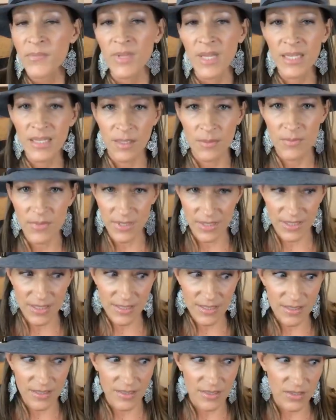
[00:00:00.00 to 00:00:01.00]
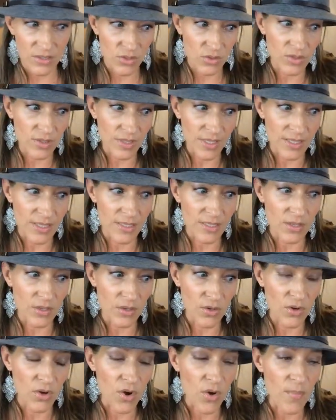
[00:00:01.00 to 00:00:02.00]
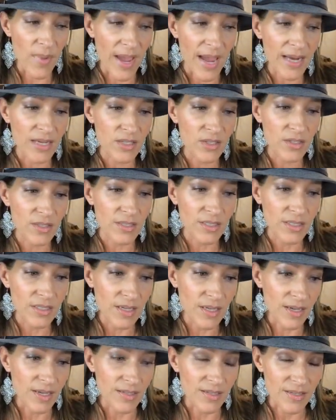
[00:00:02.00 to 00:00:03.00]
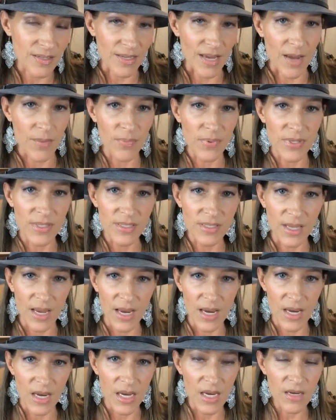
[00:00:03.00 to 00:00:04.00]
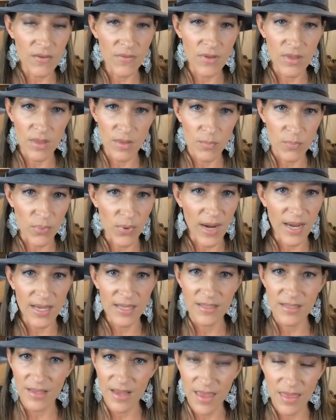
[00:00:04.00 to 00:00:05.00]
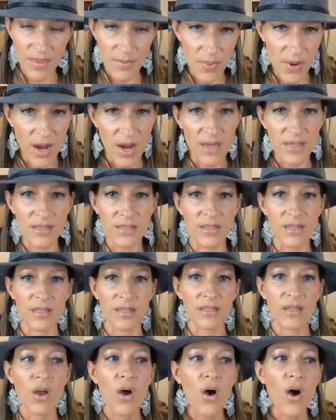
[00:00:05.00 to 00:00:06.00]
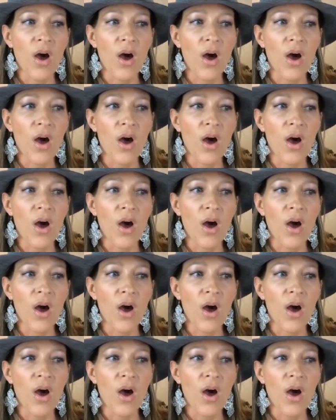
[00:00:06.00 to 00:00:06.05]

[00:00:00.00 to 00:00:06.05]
and let's let's go back a step and say even the breads and the pastas,